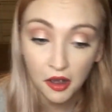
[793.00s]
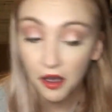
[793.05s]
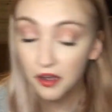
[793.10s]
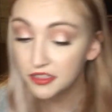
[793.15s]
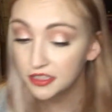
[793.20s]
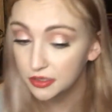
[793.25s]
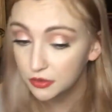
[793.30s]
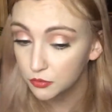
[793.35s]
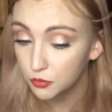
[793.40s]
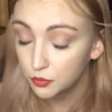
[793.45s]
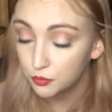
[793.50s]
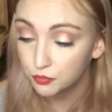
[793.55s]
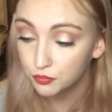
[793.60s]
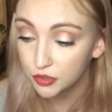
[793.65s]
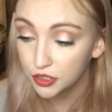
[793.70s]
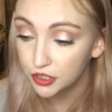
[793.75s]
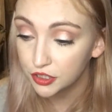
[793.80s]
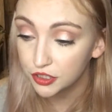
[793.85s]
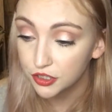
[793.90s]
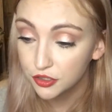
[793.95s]
I did
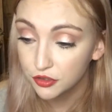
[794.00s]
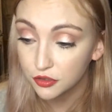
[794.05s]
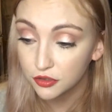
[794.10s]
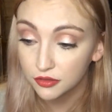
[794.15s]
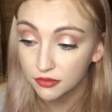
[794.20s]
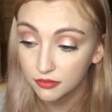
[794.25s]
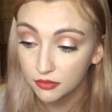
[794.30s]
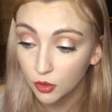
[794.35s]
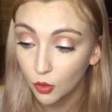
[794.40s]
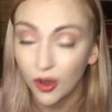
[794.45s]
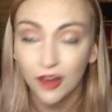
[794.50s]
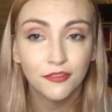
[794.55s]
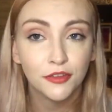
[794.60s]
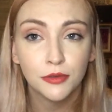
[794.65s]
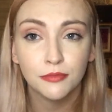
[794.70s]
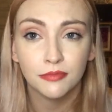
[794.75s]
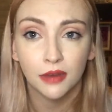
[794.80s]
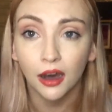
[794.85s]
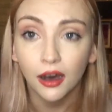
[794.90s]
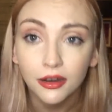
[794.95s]
pretty good, got quite a
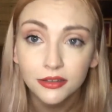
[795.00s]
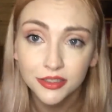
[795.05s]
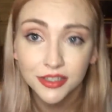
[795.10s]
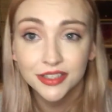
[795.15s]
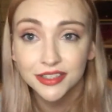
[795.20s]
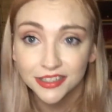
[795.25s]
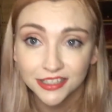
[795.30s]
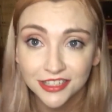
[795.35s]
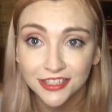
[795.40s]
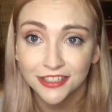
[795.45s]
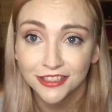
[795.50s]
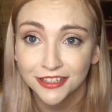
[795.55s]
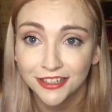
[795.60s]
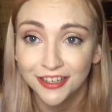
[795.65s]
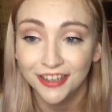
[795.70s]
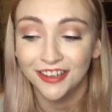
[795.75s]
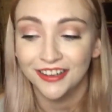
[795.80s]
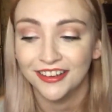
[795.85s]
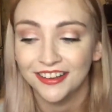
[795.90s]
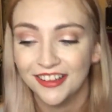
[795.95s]
few masks.
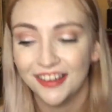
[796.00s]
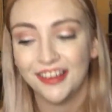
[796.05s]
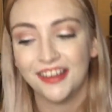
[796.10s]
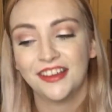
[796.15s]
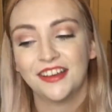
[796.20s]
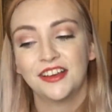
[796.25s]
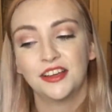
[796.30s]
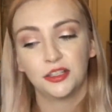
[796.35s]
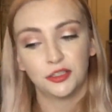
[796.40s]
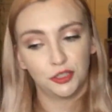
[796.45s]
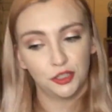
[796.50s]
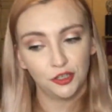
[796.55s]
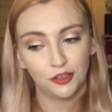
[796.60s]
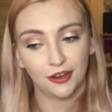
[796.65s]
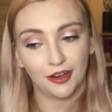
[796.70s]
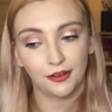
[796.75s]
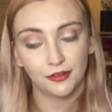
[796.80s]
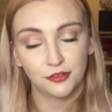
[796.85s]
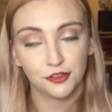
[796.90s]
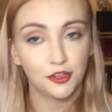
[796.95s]

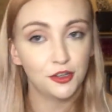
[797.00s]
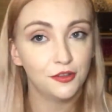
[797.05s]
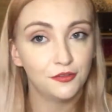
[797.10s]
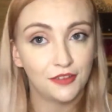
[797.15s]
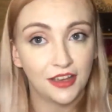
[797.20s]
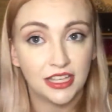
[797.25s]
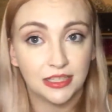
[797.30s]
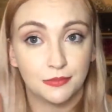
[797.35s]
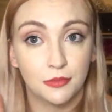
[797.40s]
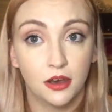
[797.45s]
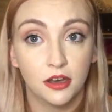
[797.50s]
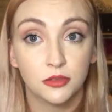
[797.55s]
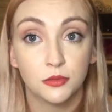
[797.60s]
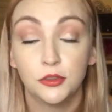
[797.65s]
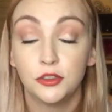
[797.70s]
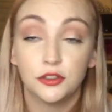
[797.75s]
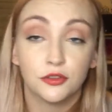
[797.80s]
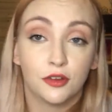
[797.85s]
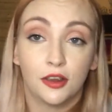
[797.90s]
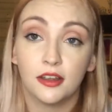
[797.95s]
Two face masks,
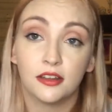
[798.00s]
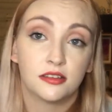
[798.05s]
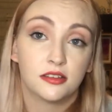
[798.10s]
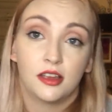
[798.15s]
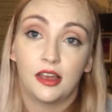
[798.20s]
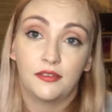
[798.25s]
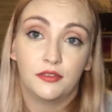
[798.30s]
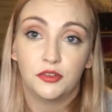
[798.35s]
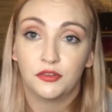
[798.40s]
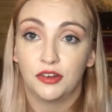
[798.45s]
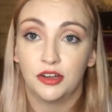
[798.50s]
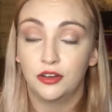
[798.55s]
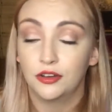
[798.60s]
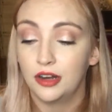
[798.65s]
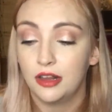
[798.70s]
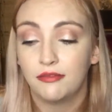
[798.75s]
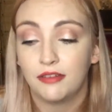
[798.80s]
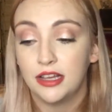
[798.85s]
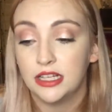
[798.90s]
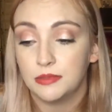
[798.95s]
which is great because I haven't really got
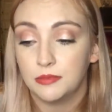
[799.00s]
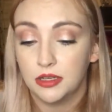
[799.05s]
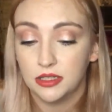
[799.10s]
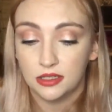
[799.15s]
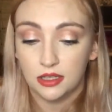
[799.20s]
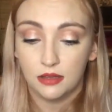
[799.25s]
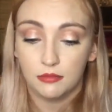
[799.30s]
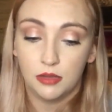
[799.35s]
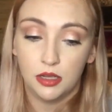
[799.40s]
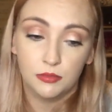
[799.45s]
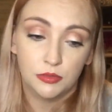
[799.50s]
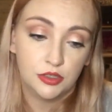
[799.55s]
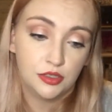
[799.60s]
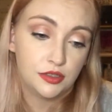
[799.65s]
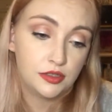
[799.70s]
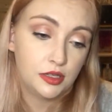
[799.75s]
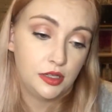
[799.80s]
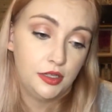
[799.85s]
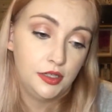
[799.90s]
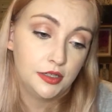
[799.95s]
any face masks at the
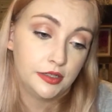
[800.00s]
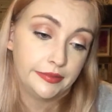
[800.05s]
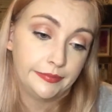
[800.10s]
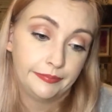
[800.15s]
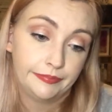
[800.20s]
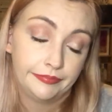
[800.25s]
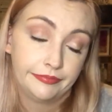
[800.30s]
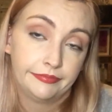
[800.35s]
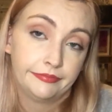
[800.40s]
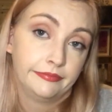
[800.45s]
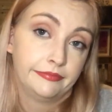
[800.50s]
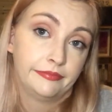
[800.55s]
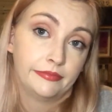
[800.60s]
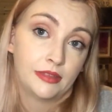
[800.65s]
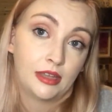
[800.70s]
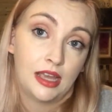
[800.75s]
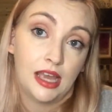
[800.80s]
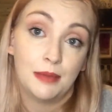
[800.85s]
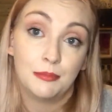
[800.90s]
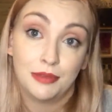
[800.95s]
moment, so you know.
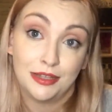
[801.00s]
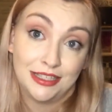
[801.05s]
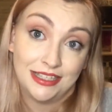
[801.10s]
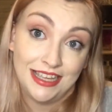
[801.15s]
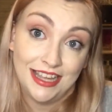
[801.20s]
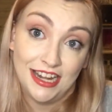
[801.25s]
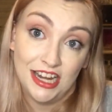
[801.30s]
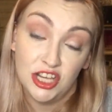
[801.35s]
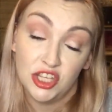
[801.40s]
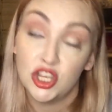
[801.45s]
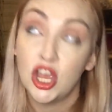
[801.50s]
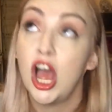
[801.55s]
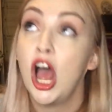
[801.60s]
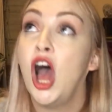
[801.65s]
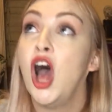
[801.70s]
And my skin is